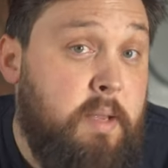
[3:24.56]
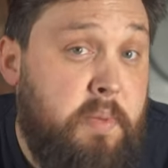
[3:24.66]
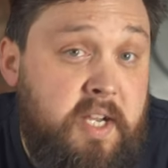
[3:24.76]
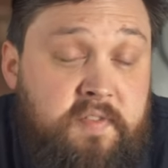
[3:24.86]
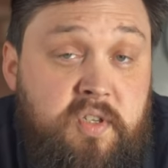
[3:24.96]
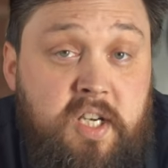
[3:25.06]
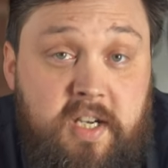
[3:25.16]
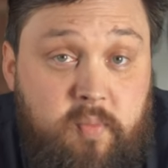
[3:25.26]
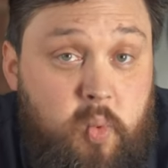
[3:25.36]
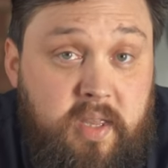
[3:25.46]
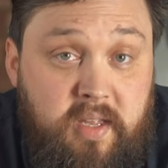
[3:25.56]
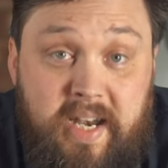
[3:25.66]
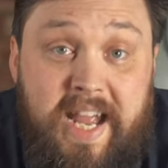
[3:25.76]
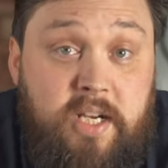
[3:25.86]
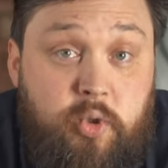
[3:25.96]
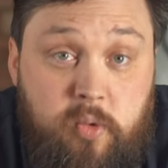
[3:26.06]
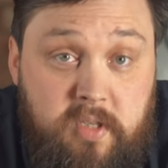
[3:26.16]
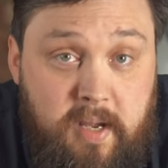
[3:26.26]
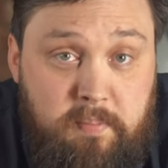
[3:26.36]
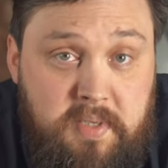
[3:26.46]
But if you dive with an actual
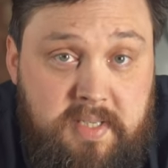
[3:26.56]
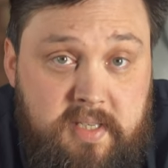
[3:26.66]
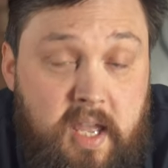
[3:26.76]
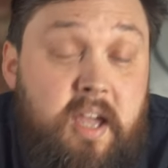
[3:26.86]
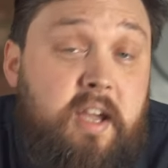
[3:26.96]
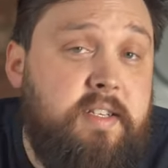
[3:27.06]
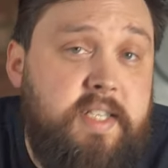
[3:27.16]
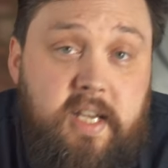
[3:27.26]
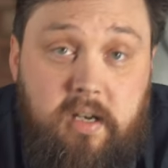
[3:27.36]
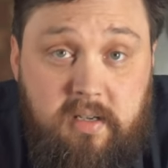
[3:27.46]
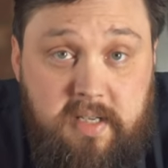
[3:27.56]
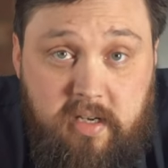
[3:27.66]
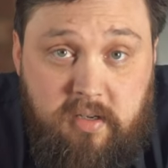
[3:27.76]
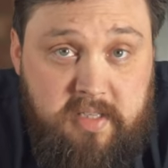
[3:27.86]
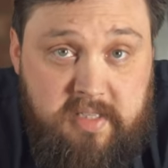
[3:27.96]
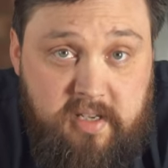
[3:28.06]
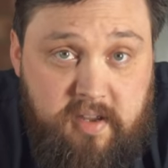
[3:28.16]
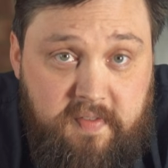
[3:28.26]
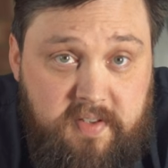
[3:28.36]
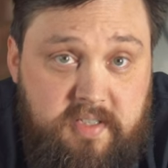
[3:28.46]
compass, take a look at it on the
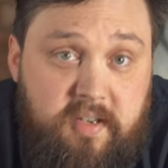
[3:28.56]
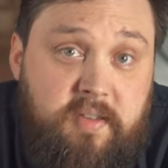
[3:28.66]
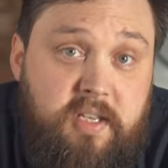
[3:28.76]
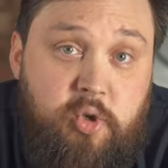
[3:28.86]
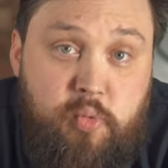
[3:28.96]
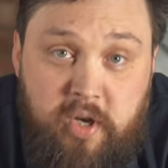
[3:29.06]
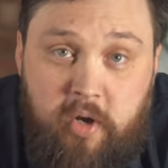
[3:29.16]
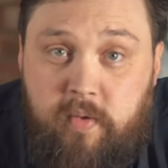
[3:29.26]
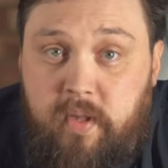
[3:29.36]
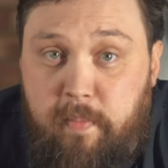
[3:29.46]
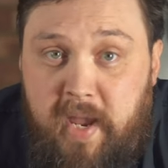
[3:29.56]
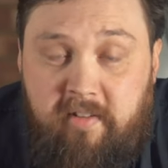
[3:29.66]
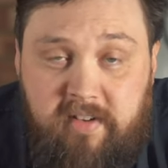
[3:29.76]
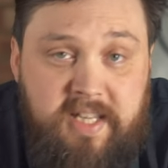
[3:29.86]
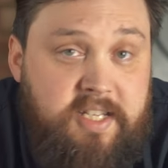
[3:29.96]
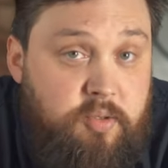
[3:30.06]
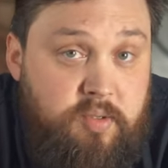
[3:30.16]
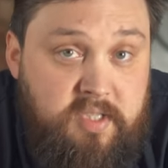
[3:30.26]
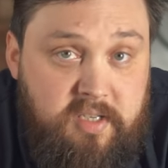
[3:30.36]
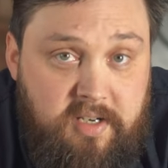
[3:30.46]
surface so that you know the bearing that you
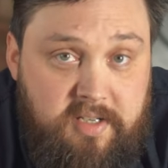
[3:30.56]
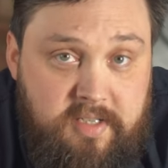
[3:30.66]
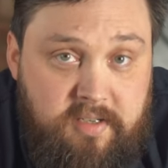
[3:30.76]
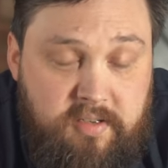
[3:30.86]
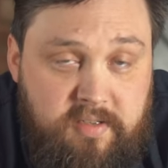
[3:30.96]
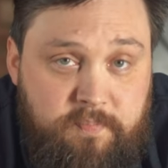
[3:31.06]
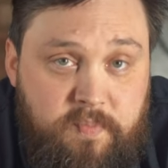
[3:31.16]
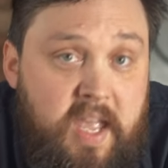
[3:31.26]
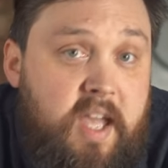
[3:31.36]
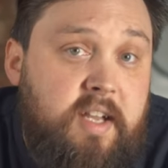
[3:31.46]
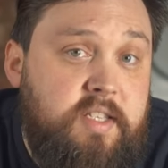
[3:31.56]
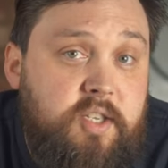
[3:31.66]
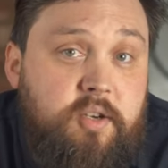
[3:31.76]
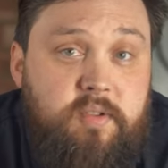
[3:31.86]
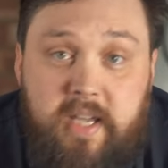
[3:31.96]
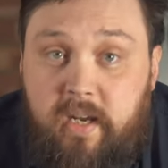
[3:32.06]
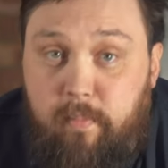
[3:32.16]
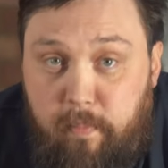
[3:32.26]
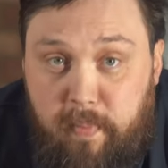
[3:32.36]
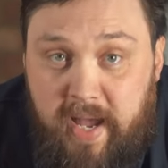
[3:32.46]
started on. So
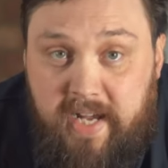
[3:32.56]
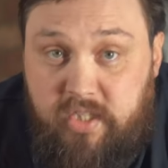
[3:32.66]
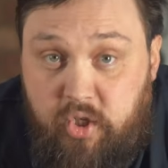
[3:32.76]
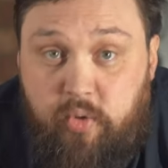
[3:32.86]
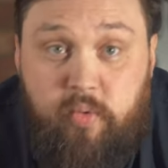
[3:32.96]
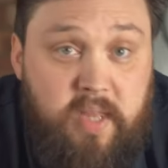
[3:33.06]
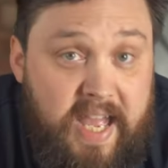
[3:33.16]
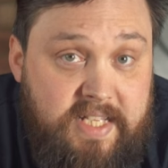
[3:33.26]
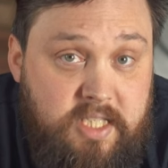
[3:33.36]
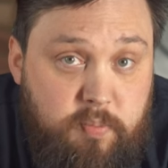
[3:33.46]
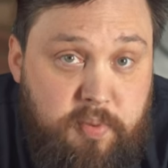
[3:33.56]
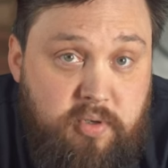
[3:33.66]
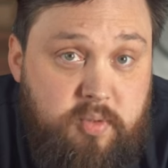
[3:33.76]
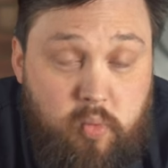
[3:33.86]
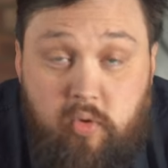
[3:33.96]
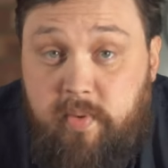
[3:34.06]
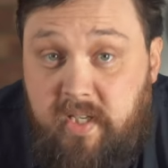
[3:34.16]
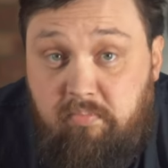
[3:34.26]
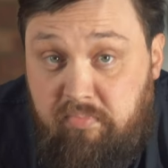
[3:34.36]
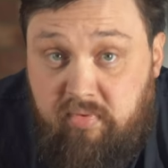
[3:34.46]
getting back to that spot will
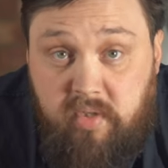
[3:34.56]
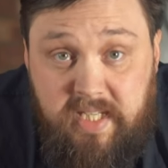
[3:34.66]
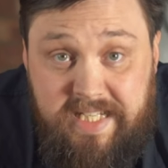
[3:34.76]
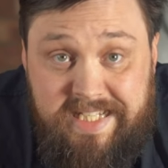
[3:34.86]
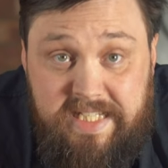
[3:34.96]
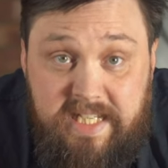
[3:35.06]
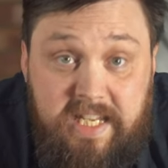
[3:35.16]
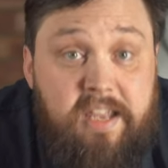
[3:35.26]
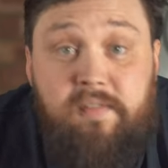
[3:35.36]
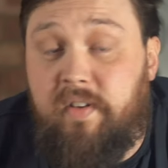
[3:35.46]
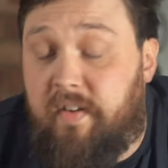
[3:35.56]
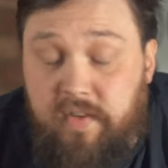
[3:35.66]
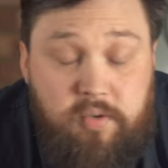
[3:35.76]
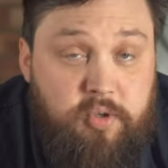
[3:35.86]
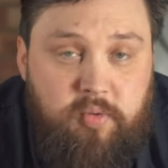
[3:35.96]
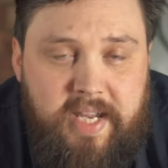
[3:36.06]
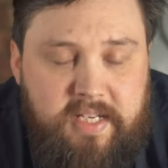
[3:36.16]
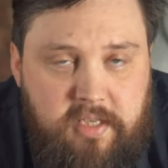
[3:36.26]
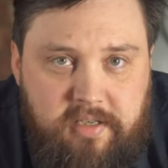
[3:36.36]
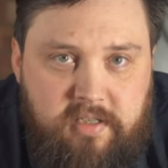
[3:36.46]
be pretty easy even if you do
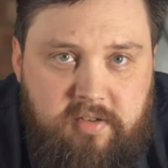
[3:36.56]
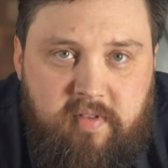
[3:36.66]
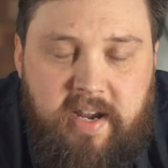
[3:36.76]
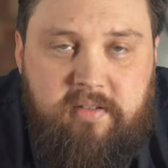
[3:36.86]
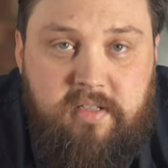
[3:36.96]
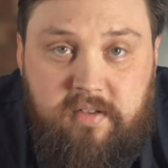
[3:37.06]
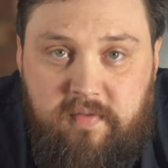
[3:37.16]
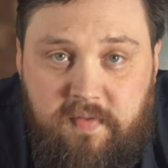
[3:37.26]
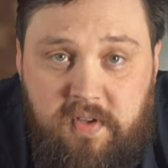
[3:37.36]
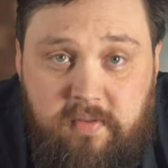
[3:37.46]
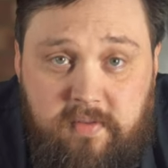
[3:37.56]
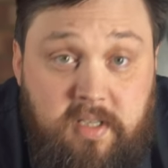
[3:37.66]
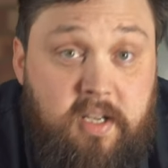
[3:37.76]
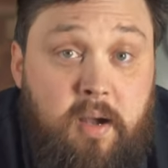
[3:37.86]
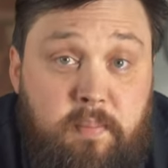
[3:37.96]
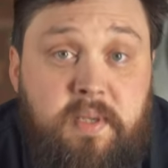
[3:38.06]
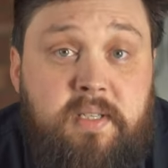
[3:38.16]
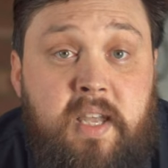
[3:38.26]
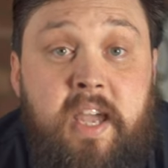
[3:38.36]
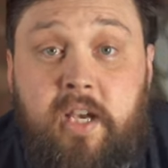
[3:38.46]
get turned around and confused. The
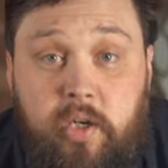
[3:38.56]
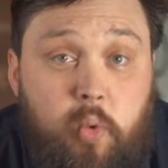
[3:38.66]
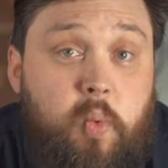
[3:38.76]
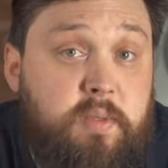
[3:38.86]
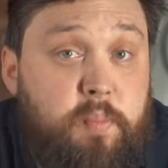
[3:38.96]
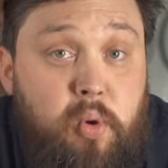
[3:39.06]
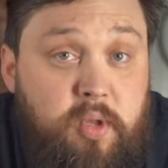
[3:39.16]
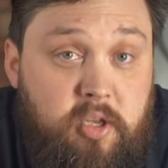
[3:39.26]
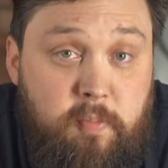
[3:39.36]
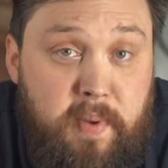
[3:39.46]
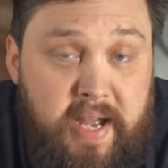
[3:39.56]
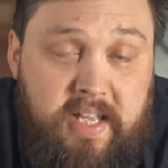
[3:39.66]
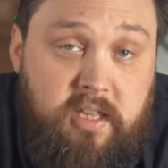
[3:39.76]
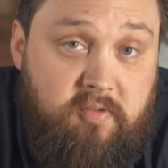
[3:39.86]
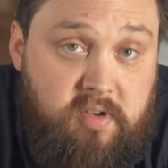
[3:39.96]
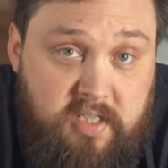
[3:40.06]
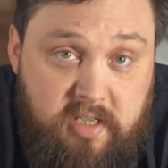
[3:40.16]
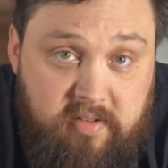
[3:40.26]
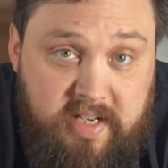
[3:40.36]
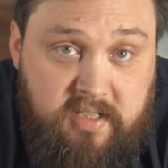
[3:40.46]
compass can always point you back in the right
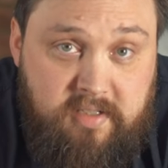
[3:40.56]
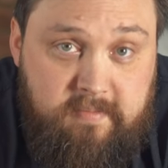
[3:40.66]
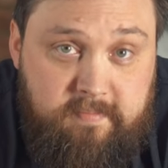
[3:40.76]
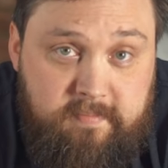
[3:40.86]
direction